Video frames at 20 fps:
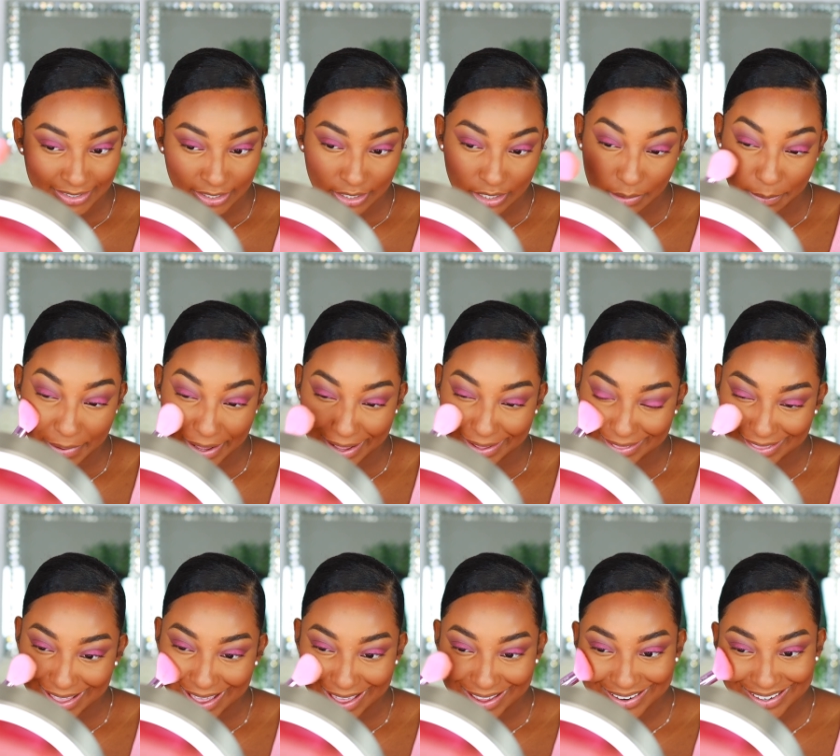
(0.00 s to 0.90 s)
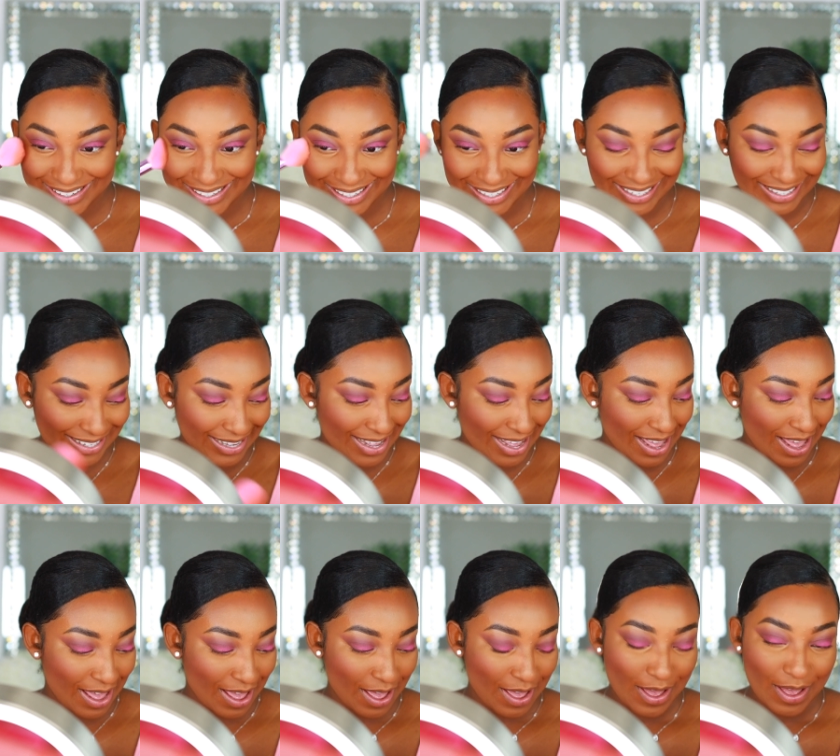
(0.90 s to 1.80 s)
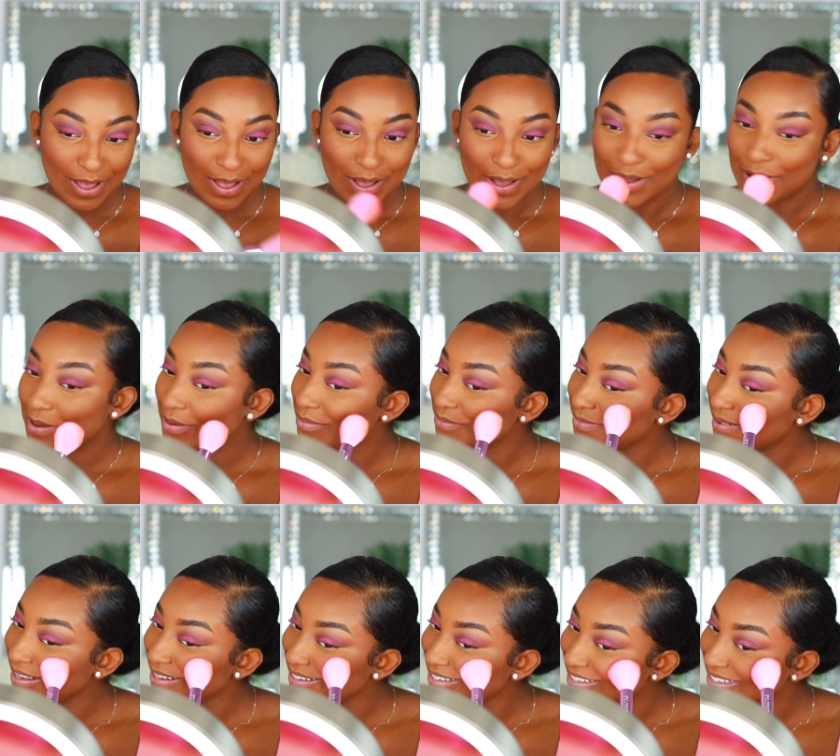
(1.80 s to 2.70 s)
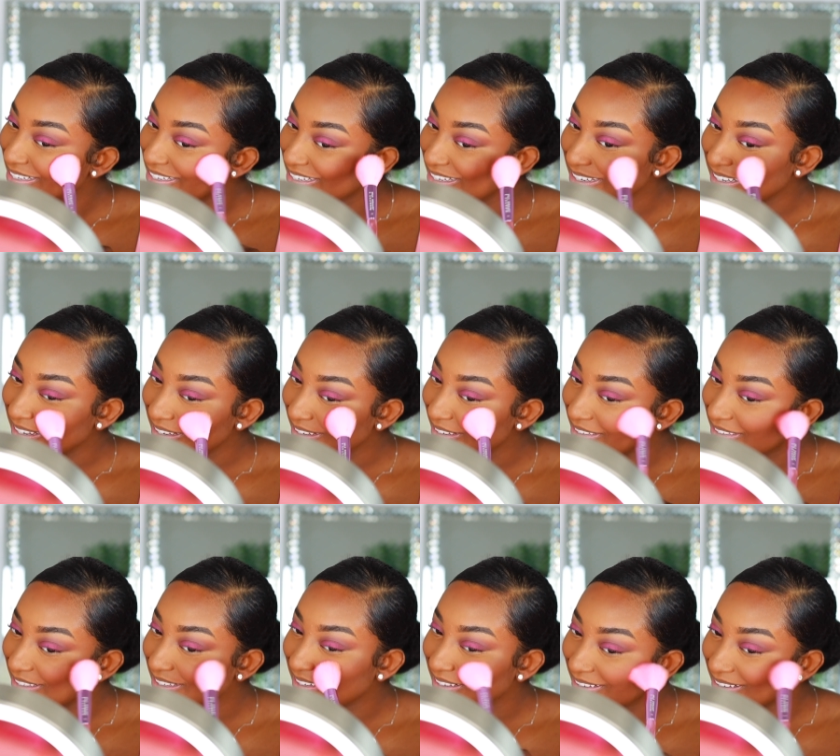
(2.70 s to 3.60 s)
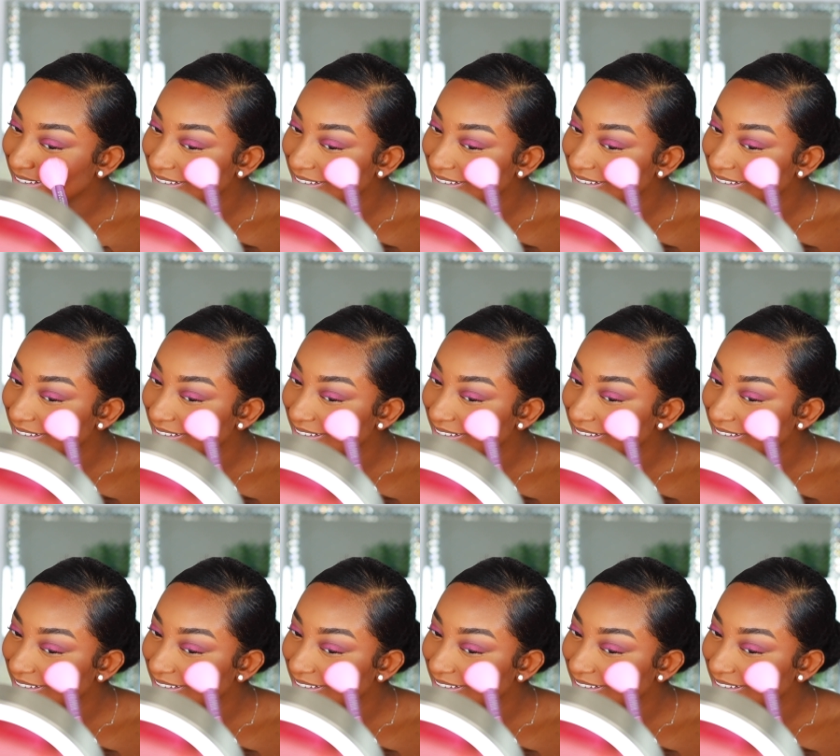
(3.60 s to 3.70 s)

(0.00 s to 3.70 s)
Gonna pat that on my cheeks.